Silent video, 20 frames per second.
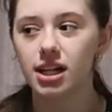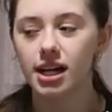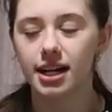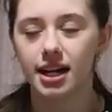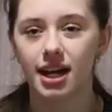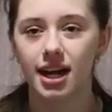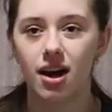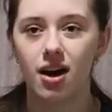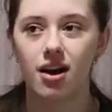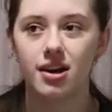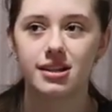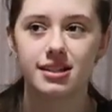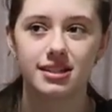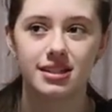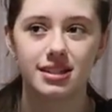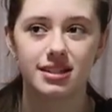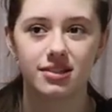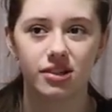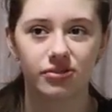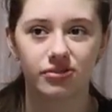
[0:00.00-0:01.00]
and I
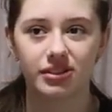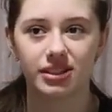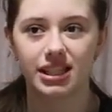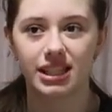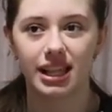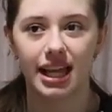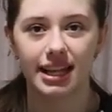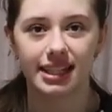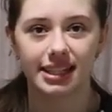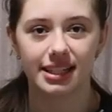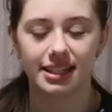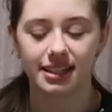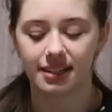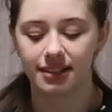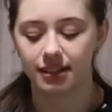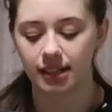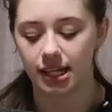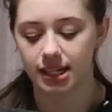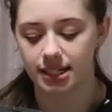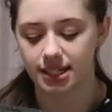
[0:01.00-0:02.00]
honestly don't really like
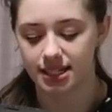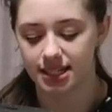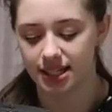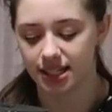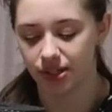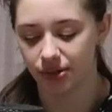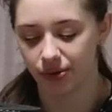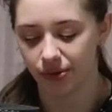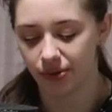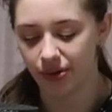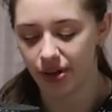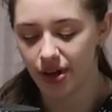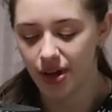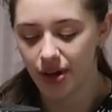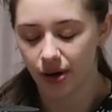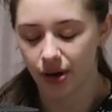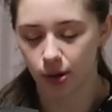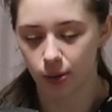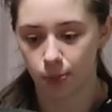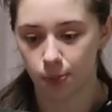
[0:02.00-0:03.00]
teal
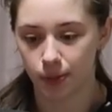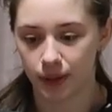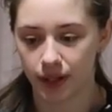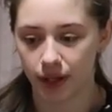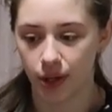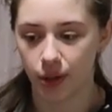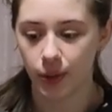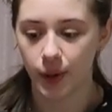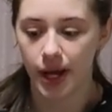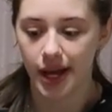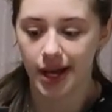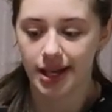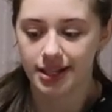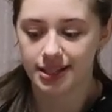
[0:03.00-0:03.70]
or blue.